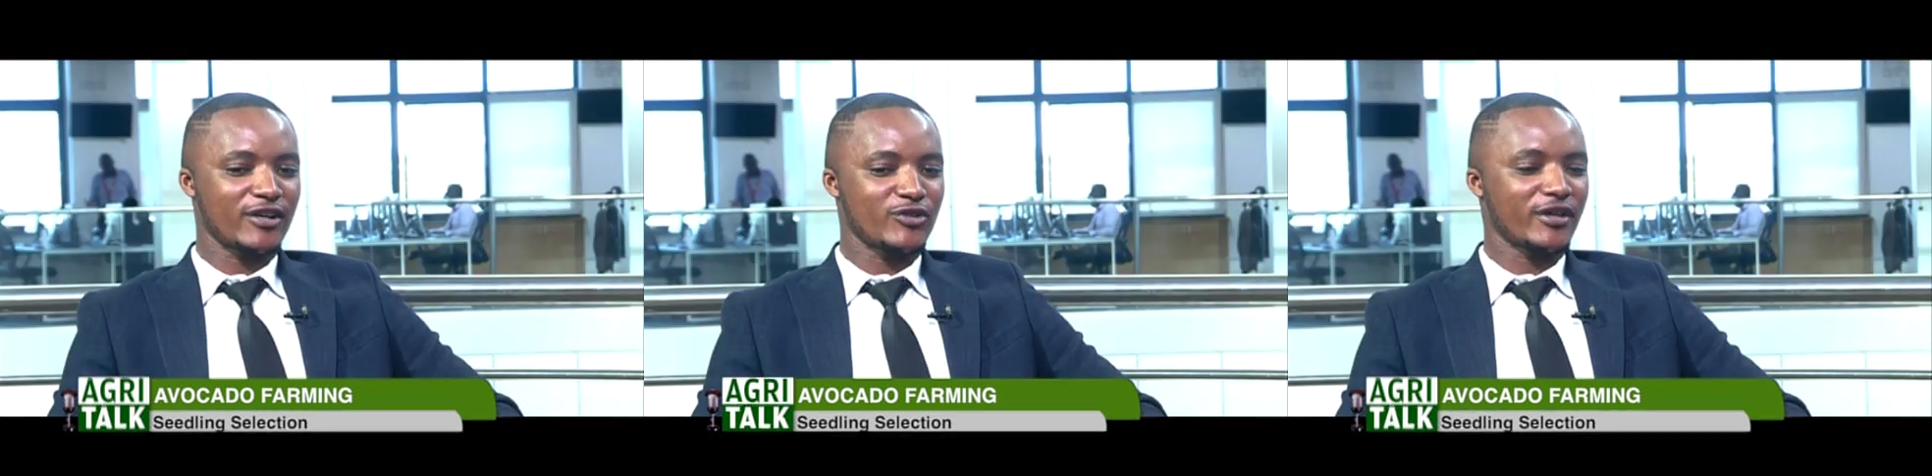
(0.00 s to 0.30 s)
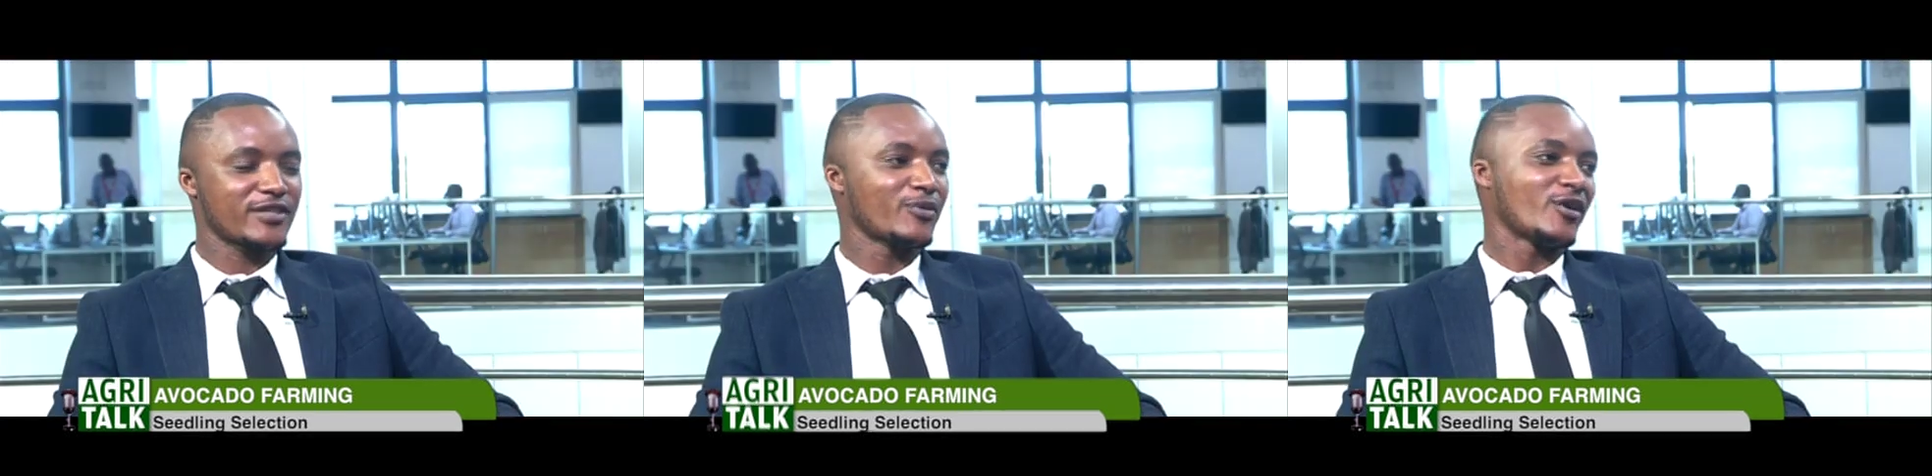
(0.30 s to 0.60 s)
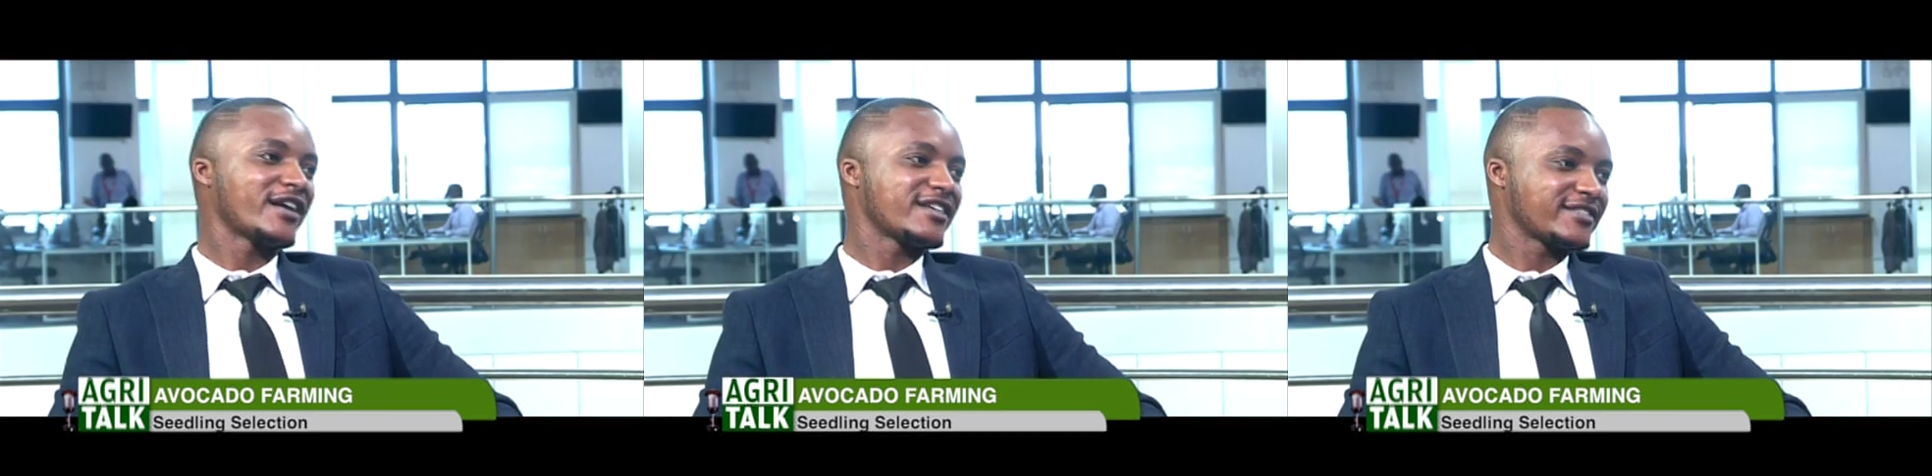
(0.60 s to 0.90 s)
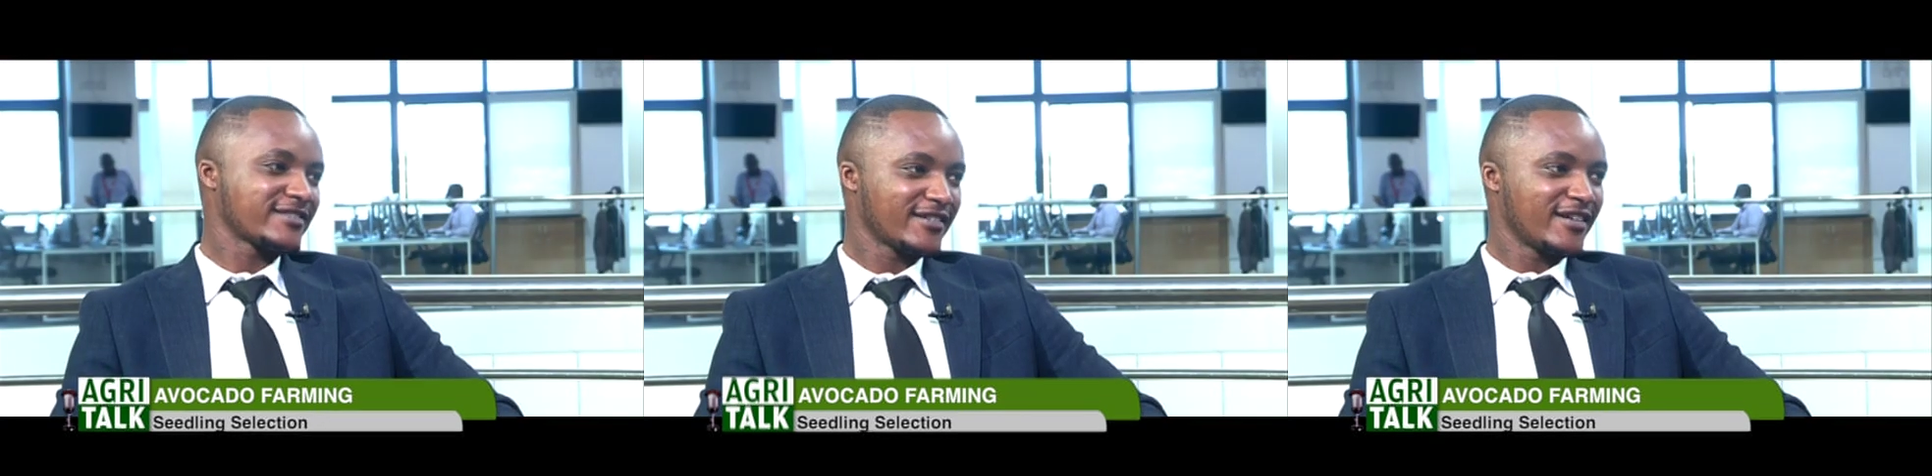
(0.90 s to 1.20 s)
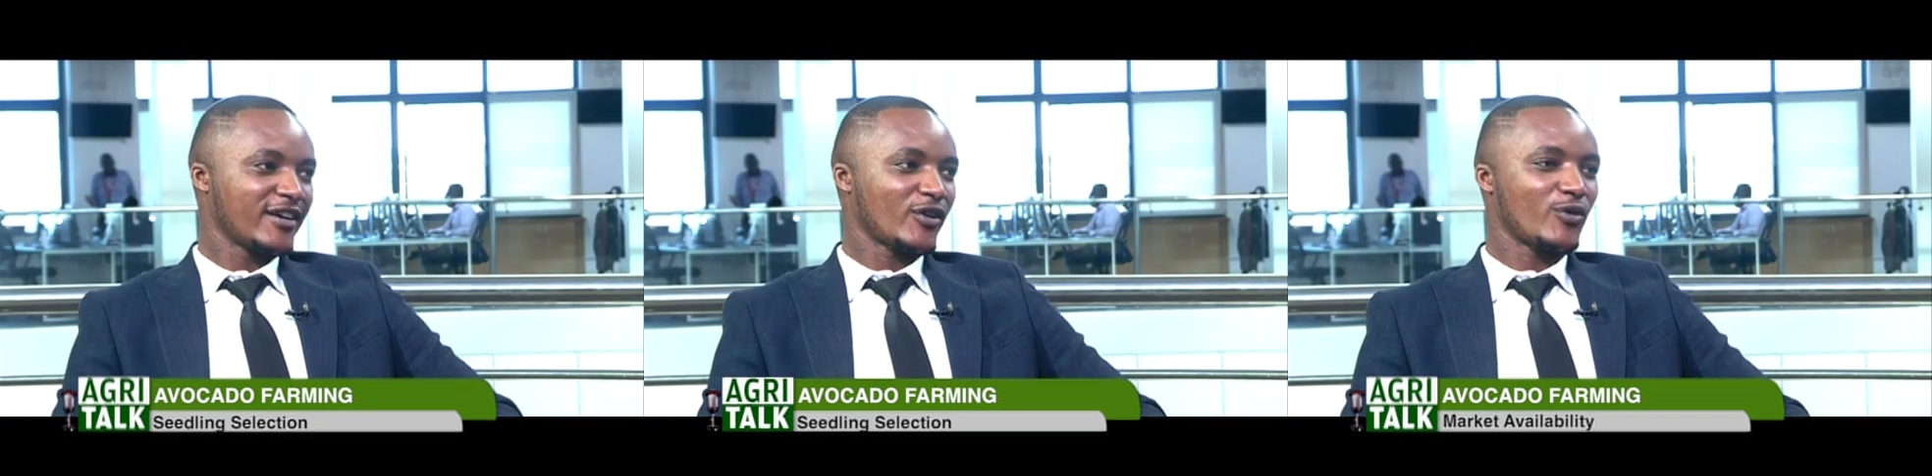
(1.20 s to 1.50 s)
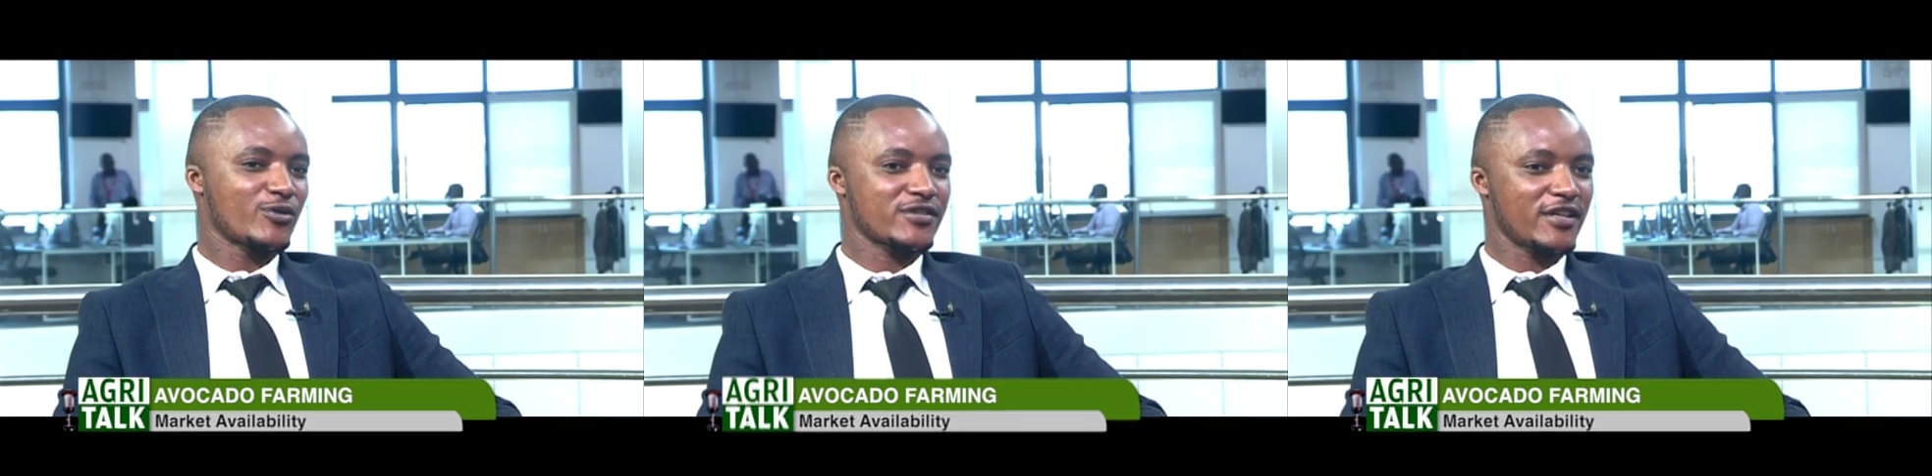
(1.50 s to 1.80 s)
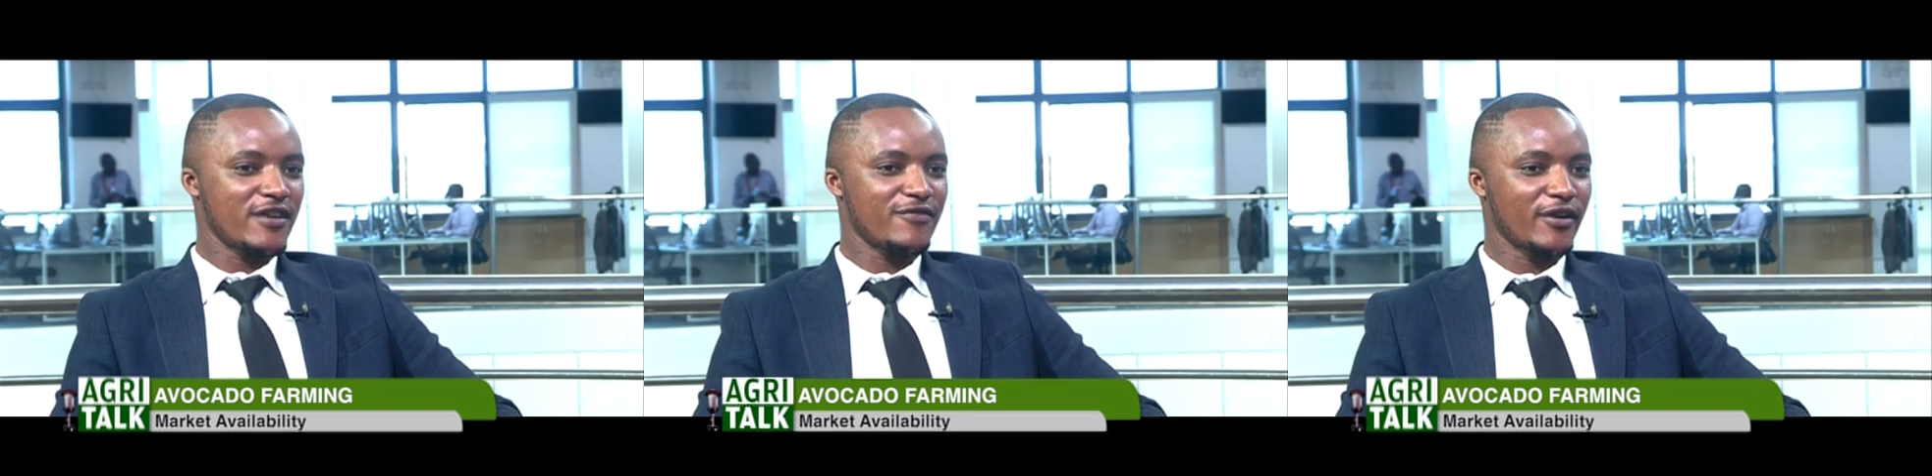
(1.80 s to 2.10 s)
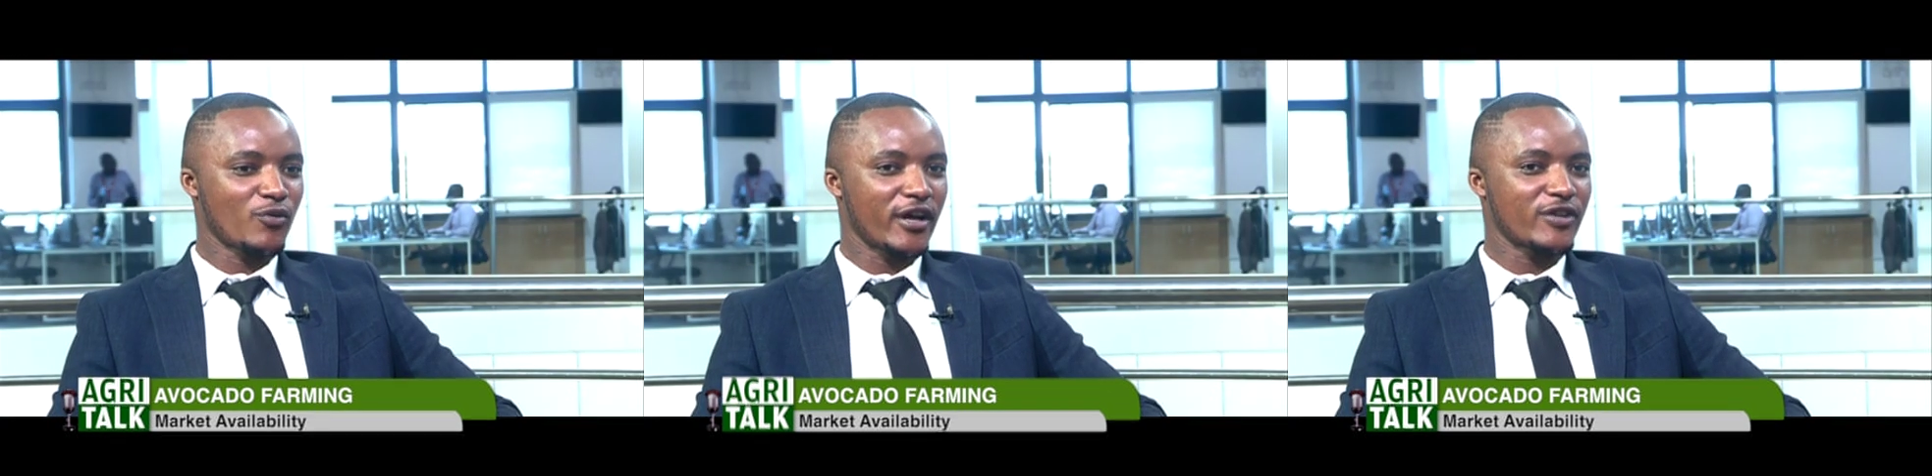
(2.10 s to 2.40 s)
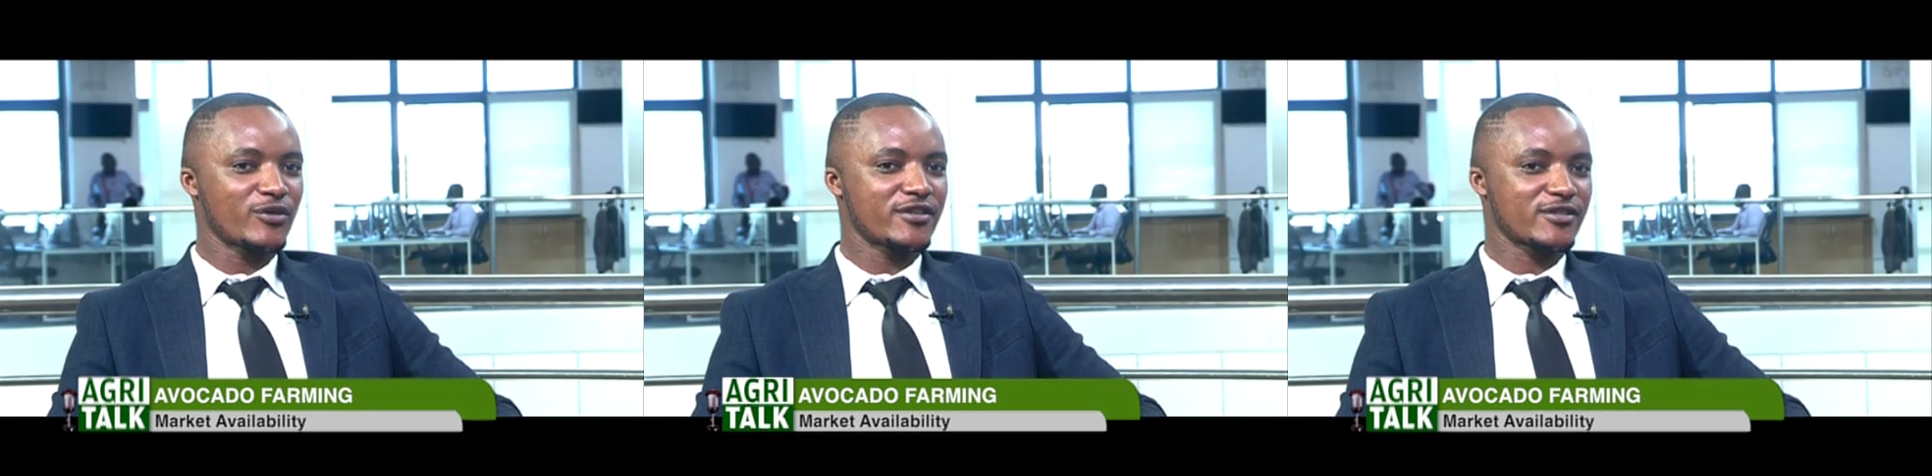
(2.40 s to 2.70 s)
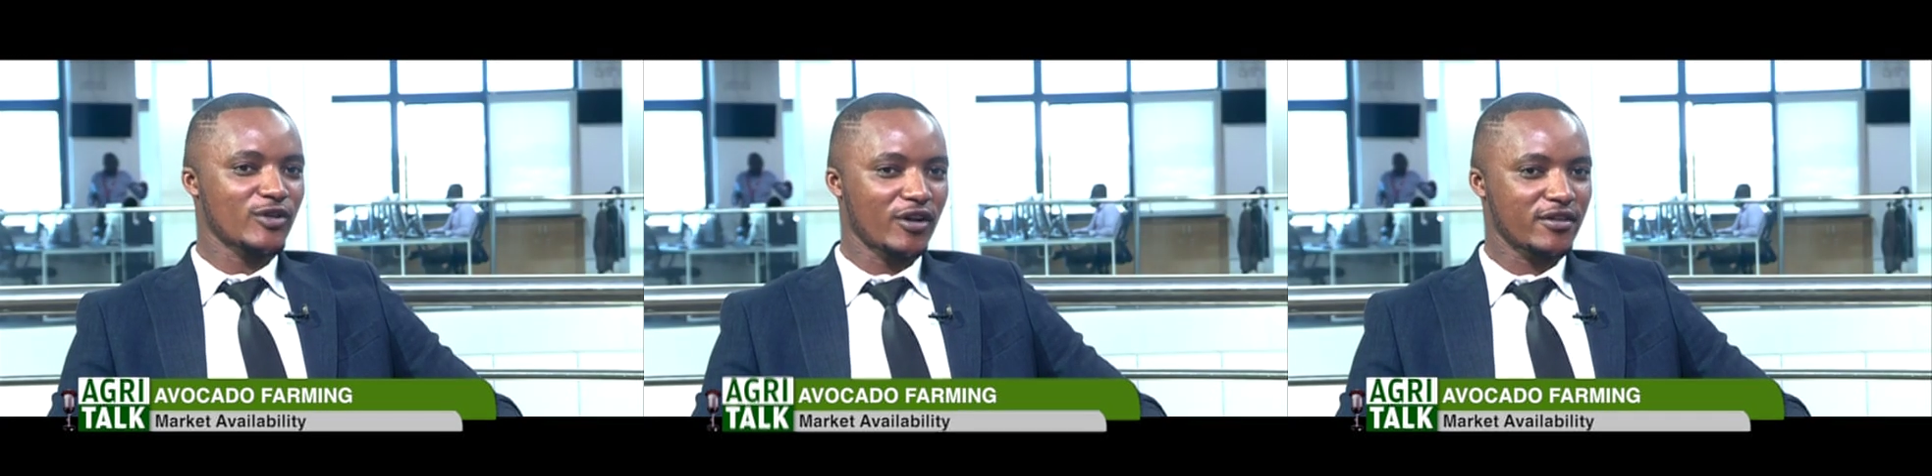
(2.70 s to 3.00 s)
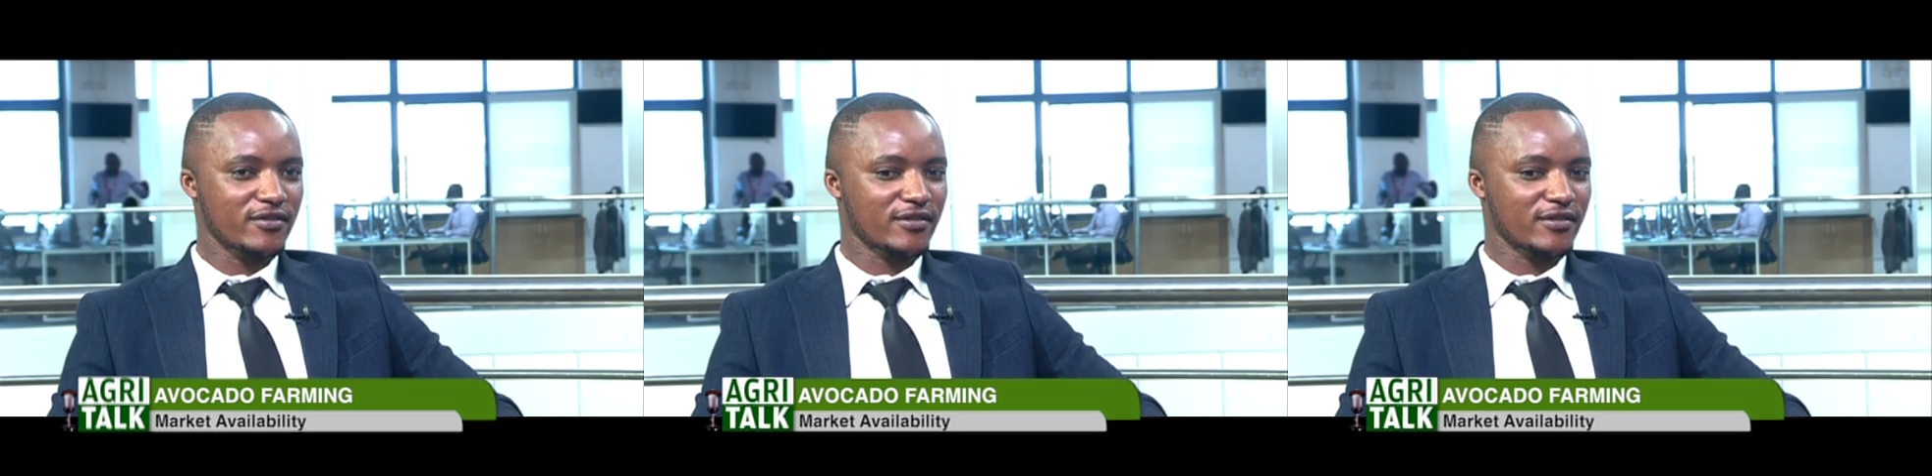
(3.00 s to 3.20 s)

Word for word: you get more earning, because even when you install